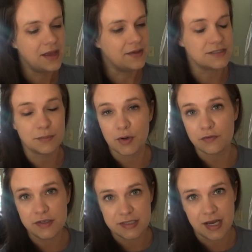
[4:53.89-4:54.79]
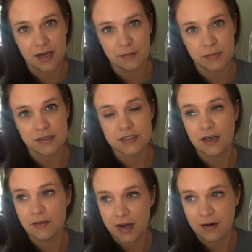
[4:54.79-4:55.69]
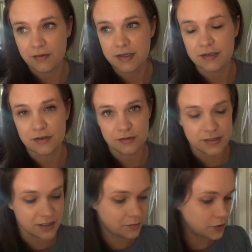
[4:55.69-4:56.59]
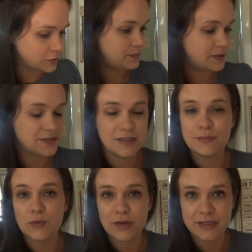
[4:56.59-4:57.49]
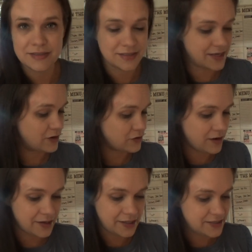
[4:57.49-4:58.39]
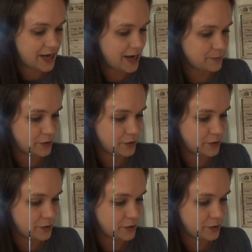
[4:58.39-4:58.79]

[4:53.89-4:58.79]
That's the perfect time to go out during the summer, because in the mornings, they are not in attack